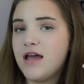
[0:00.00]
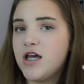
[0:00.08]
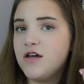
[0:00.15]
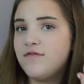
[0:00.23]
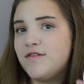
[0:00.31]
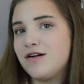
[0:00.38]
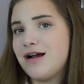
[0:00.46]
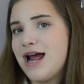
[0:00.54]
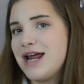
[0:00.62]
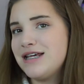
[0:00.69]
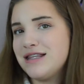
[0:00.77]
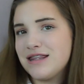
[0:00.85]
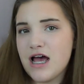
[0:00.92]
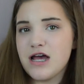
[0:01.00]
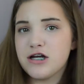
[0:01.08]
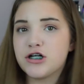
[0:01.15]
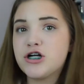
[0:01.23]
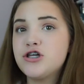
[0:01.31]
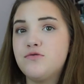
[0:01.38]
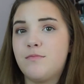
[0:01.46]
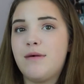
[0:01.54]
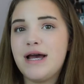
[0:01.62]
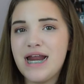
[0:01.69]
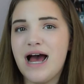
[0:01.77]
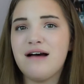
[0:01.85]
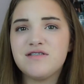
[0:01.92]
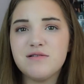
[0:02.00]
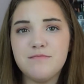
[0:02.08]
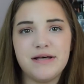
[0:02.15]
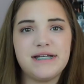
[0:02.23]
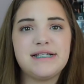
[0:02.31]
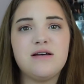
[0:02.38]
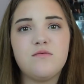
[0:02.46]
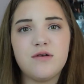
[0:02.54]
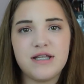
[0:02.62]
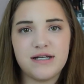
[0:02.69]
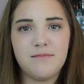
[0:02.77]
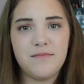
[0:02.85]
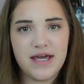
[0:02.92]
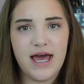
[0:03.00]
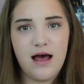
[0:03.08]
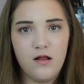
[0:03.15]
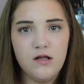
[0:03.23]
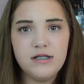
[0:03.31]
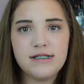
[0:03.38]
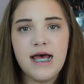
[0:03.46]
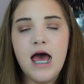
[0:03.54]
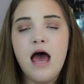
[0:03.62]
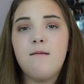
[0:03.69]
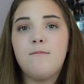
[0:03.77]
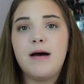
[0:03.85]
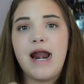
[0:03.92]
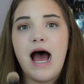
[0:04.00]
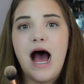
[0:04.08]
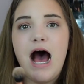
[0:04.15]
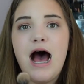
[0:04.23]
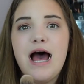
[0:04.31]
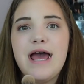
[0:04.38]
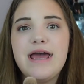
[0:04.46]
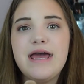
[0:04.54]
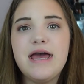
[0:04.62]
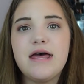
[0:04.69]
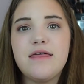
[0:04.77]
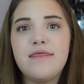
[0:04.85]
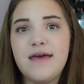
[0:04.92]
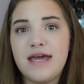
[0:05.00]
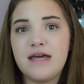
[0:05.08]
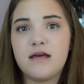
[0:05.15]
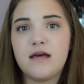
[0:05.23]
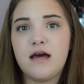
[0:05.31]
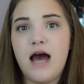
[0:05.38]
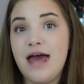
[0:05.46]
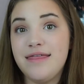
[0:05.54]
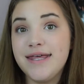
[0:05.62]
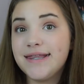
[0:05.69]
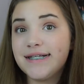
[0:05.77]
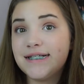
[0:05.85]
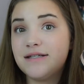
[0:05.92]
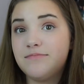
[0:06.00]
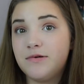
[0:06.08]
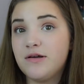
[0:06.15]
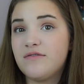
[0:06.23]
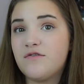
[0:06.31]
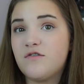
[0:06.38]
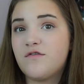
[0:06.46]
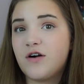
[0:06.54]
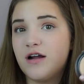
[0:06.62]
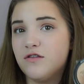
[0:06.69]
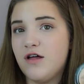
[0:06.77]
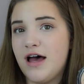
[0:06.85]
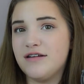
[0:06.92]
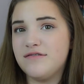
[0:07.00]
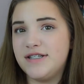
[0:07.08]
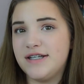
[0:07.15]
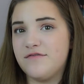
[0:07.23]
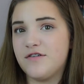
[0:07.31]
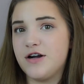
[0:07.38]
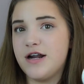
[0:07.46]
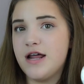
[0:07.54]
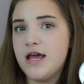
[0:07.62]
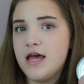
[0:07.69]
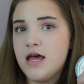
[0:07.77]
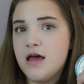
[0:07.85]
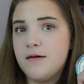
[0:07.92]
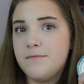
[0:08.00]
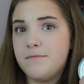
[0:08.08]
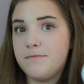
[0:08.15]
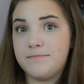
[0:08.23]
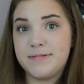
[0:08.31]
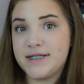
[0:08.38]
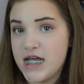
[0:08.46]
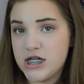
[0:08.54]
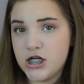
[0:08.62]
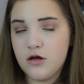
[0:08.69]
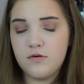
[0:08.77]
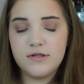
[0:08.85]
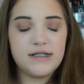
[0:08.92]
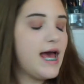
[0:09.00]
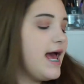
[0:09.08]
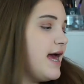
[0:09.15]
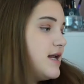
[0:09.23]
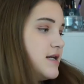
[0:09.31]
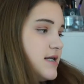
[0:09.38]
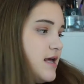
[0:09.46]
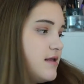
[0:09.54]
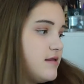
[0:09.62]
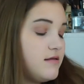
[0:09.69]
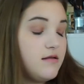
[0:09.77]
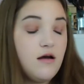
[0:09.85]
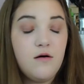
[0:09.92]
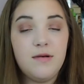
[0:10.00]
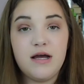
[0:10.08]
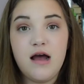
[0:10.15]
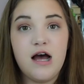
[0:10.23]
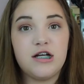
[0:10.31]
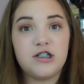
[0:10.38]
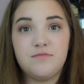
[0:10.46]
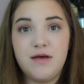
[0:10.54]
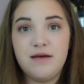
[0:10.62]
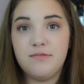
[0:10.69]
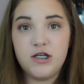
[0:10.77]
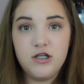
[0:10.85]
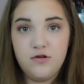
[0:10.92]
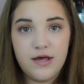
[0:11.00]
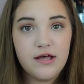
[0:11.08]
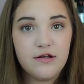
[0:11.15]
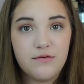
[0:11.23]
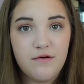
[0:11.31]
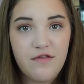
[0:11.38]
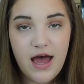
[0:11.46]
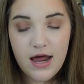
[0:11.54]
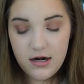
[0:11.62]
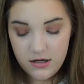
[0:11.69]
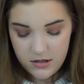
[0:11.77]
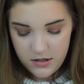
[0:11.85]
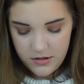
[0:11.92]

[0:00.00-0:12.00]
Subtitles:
If you're any lighter, you might have to mix it with something else. But I think this is beautiful for a lot of different skin tones. And oh my gosh, Maybelline, you killed it with that.